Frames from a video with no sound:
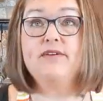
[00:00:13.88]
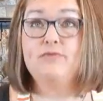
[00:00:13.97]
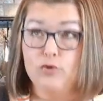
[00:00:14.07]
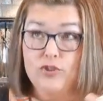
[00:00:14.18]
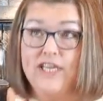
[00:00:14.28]

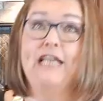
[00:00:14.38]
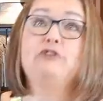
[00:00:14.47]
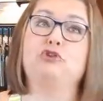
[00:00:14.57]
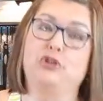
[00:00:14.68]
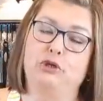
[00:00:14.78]
was
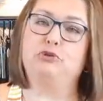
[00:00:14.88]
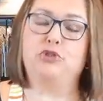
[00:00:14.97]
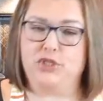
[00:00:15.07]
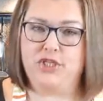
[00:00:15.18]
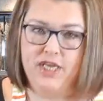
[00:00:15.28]

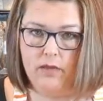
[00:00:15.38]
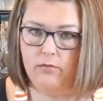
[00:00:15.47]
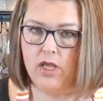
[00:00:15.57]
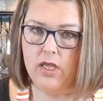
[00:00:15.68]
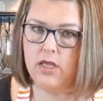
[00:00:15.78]
introduced to them
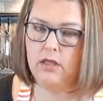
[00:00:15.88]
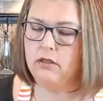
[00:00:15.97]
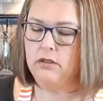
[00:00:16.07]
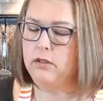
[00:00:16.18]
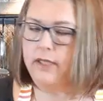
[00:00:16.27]

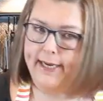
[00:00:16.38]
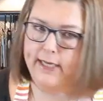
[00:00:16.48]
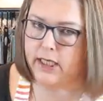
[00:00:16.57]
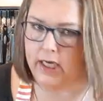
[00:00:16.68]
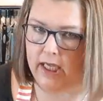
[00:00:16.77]
late
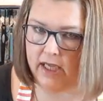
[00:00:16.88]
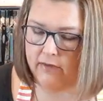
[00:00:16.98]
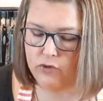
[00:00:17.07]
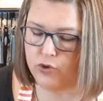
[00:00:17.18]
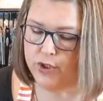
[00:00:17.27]
in life.
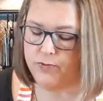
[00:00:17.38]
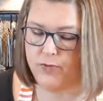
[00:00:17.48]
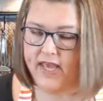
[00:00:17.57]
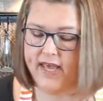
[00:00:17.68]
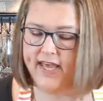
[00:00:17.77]
Trust
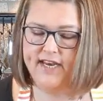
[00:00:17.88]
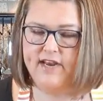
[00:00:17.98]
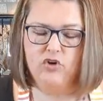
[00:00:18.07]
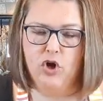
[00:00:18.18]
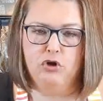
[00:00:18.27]
me, I had
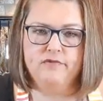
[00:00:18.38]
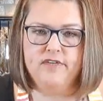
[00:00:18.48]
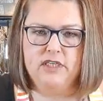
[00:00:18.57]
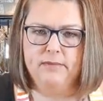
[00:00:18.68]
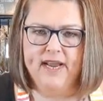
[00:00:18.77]
never heard of a
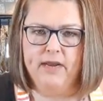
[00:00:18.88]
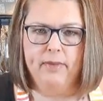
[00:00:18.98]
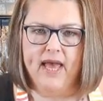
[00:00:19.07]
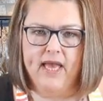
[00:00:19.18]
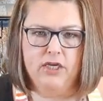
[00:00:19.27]
tomato
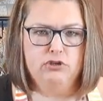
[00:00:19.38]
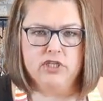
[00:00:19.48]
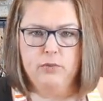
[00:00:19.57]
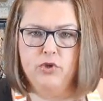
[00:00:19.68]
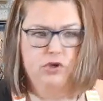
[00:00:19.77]
pie.
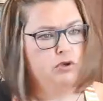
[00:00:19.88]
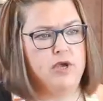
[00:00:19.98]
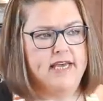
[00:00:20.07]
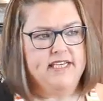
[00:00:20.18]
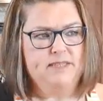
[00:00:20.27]
Usually when you
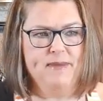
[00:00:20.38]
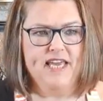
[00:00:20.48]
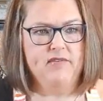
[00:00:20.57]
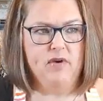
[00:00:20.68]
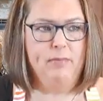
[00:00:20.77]

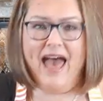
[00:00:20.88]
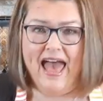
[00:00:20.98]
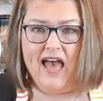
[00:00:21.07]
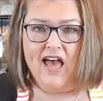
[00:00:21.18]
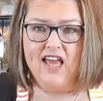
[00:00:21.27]
speak of a
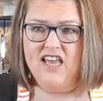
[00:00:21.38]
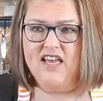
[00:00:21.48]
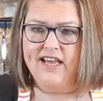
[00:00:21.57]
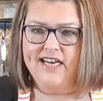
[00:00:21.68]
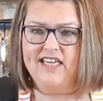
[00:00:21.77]
pie,
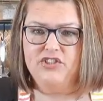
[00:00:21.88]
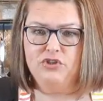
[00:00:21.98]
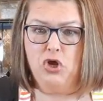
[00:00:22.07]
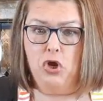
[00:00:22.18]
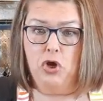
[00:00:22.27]
unless
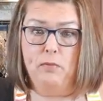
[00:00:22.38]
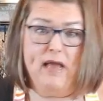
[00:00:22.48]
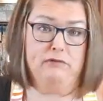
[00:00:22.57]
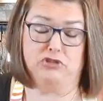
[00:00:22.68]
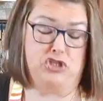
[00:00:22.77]
you're talking
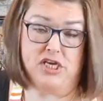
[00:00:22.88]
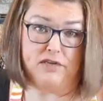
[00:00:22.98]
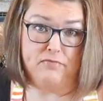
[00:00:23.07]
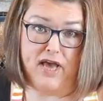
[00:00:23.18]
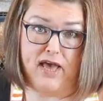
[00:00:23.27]
about
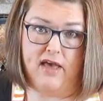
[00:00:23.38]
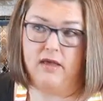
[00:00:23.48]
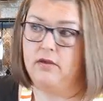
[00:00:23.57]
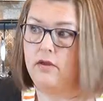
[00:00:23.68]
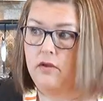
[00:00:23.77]
chicken pie,
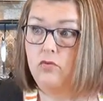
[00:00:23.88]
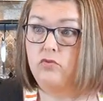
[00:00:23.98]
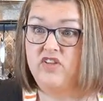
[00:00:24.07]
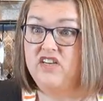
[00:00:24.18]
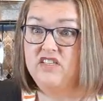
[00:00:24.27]

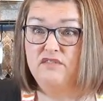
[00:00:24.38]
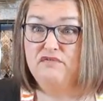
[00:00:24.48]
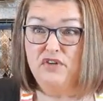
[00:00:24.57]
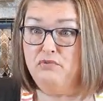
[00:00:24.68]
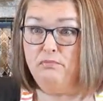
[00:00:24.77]
well then it's a
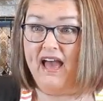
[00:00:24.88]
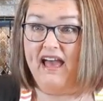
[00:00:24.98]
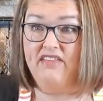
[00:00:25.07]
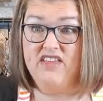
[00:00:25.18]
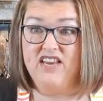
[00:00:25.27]
fruit
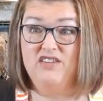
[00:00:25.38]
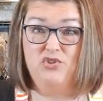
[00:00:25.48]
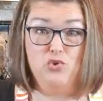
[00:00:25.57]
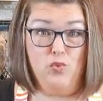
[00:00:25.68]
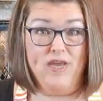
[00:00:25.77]
pie that is
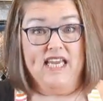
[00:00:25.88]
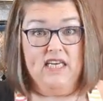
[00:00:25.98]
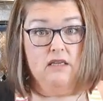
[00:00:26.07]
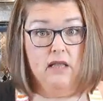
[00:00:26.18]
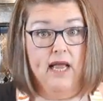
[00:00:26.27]
sweet,
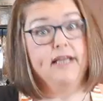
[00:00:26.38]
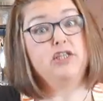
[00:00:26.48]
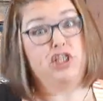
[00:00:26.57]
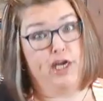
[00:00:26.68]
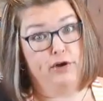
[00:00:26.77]
like a
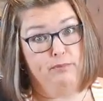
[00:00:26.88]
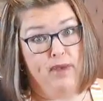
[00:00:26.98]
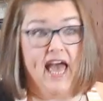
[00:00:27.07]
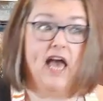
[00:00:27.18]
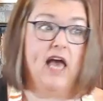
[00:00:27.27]
cherry
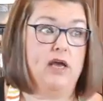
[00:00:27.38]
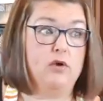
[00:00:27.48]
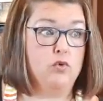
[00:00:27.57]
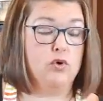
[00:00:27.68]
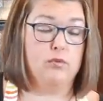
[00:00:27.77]
pie
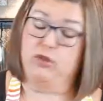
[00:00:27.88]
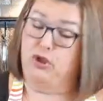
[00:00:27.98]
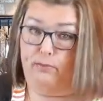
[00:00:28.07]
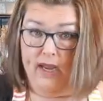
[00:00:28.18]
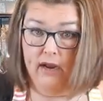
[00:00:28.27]
or a
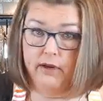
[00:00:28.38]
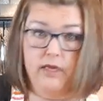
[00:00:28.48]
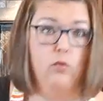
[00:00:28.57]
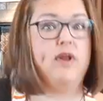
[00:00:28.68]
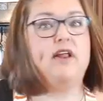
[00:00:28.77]
blueberry,
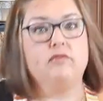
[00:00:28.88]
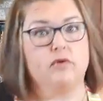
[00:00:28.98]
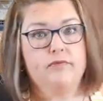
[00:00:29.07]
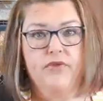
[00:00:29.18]
whatever.